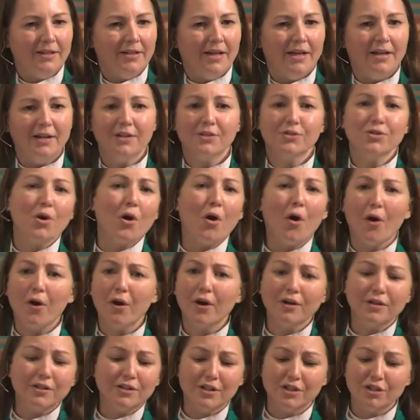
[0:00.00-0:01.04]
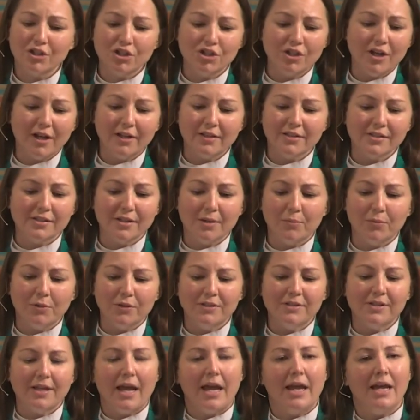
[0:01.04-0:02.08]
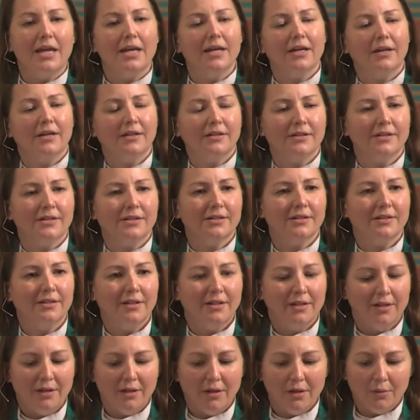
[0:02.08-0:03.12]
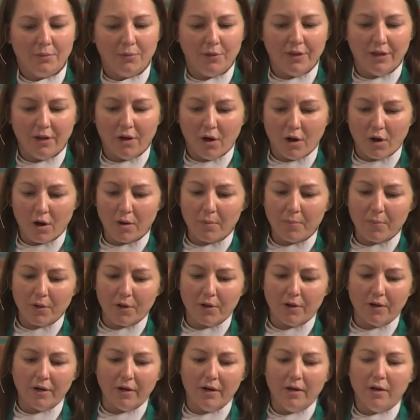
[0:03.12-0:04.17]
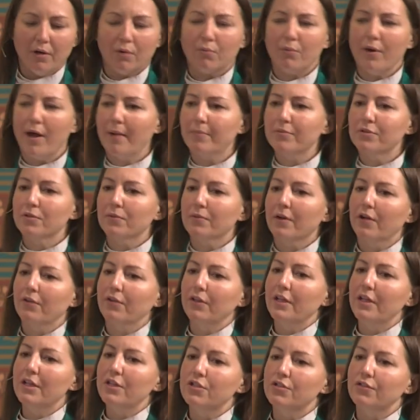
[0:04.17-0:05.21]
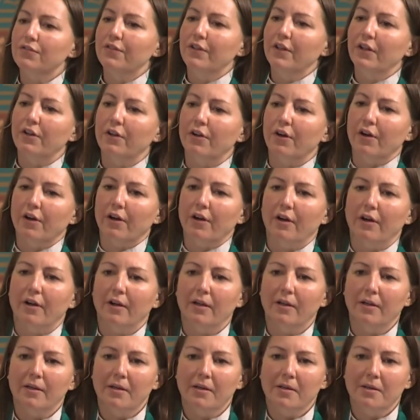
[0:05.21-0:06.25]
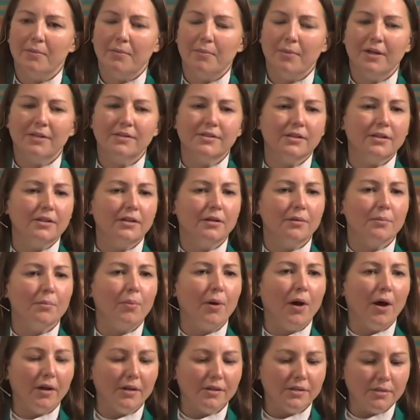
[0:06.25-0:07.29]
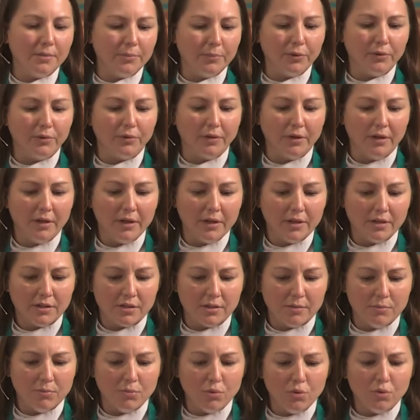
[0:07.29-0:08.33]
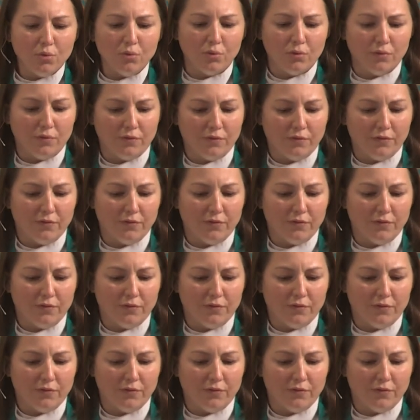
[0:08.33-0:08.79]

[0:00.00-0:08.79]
And it's hard to shake someone's hand when the armor wrapped around each finger makes it impossible to move.